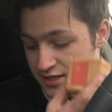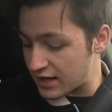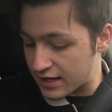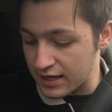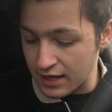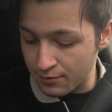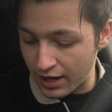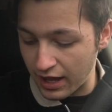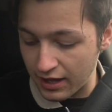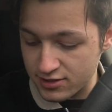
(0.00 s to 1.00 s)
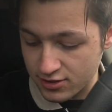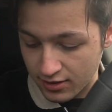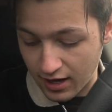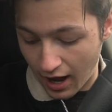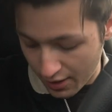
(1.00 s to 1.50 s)
that I can get my hands
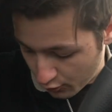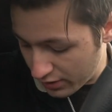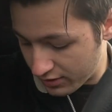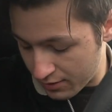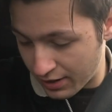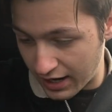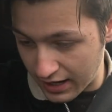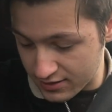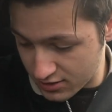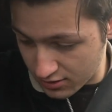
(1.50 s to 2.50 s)
on, I will get my hands